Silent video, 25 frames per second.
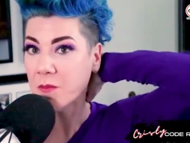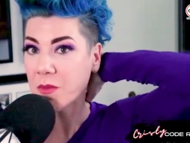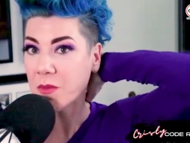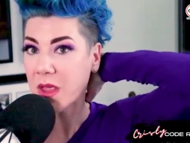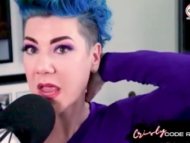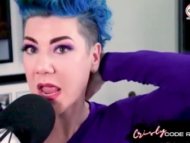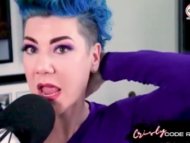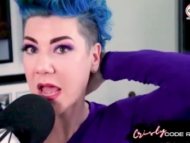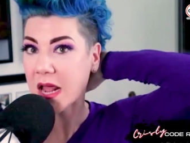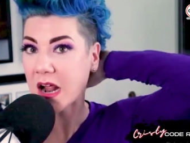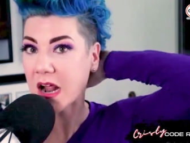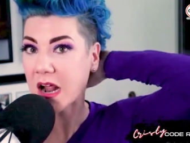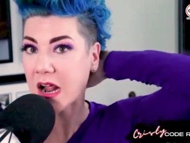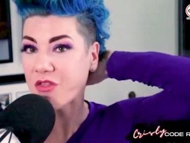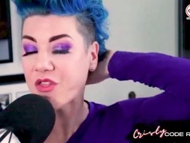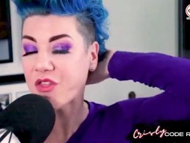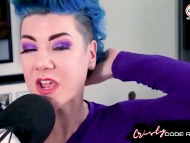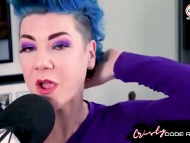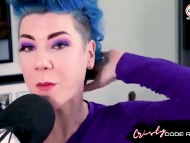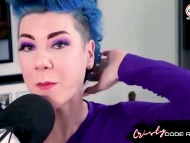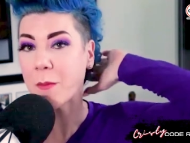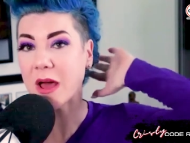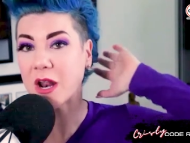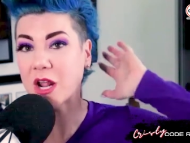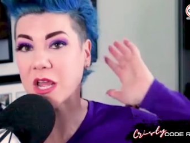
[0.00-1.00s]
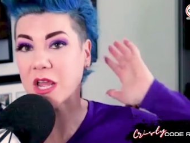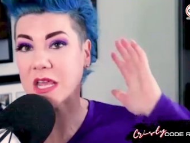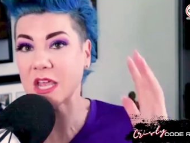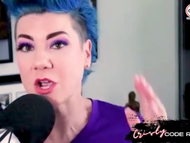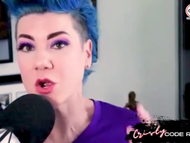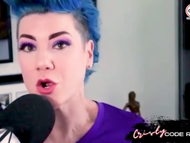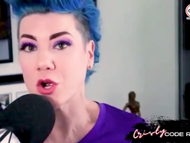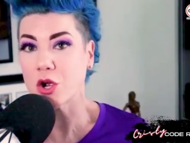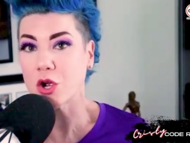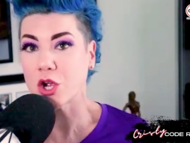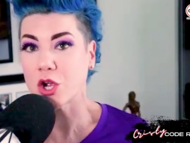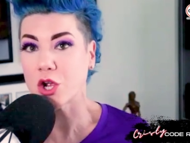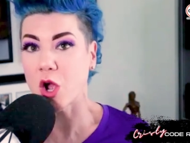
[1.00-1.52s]
And I think about a
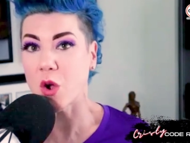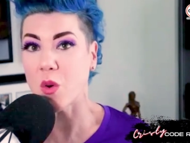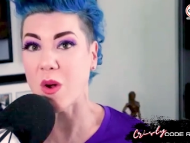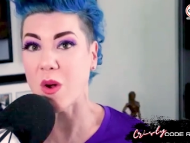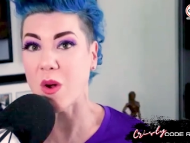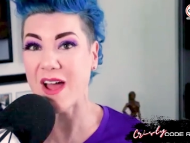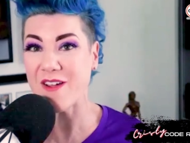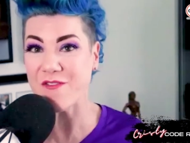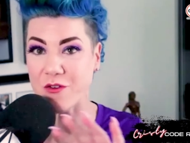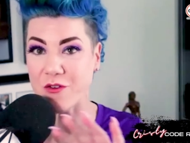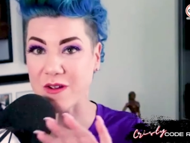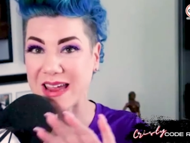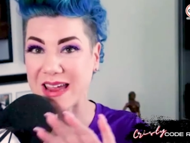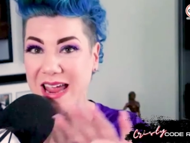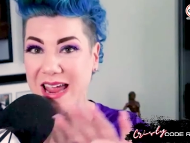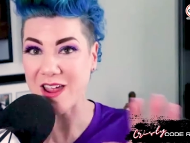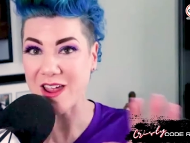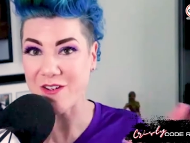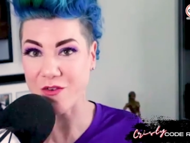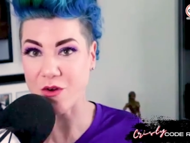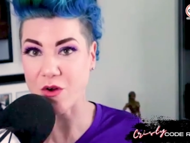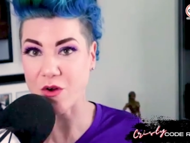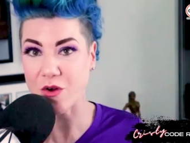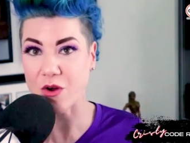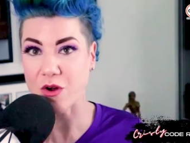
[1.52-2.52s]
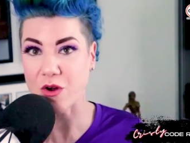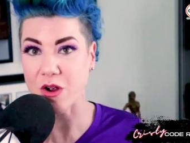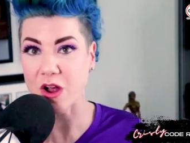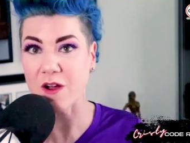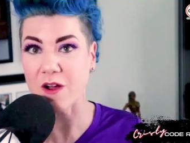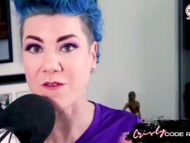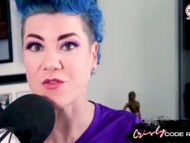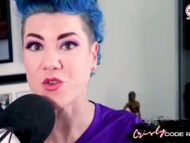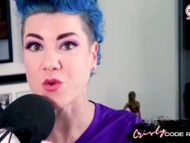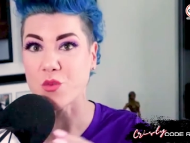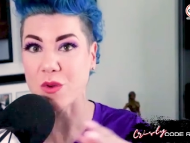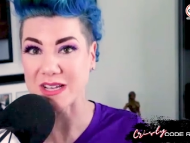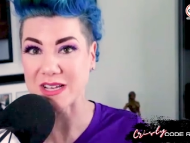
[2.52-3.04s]
year ago, I forgave her
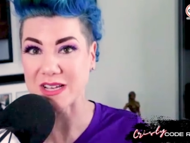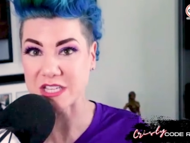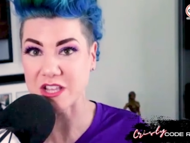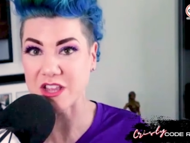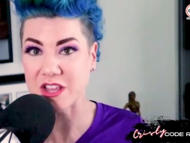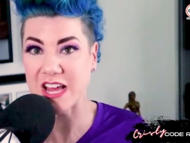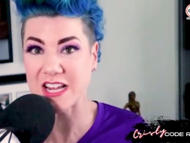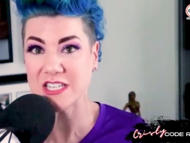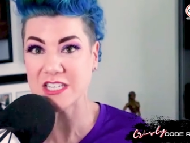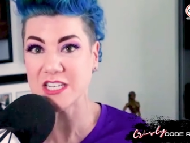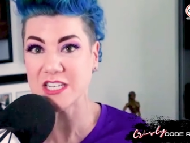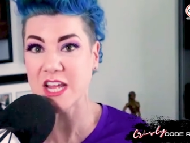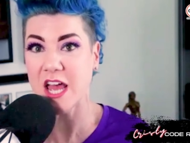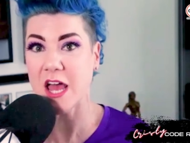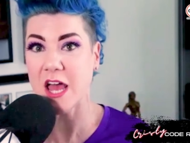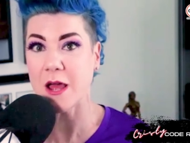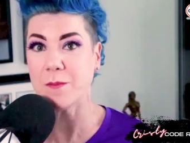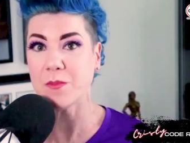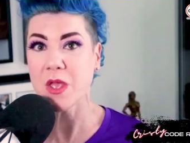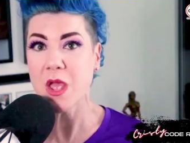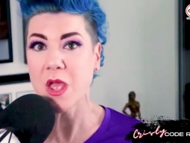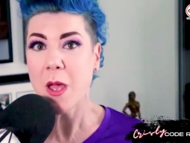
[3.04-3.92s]
of the rest of that debt